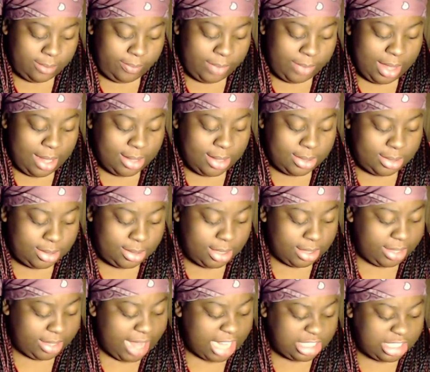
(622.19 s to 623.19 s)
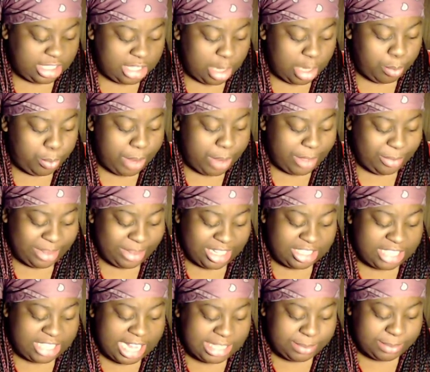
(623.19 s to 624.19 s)
stood catching their breath of the
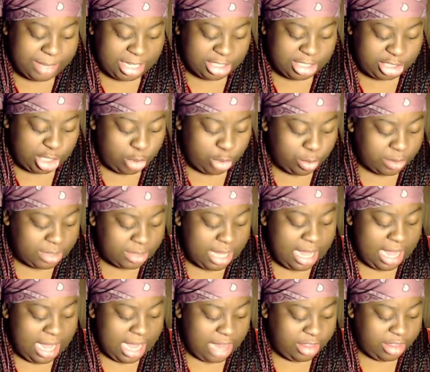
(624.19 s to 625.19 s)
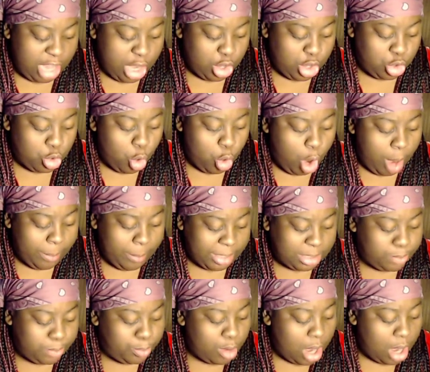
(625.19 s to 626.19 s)
chessmen and generals in the enormous
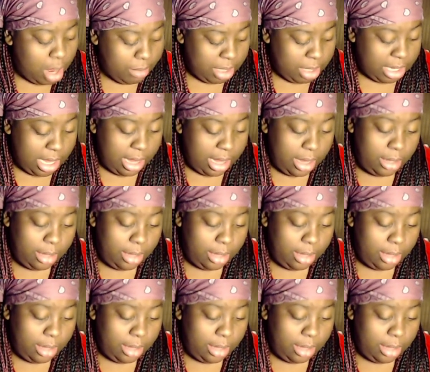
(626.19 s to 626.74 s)
promenade.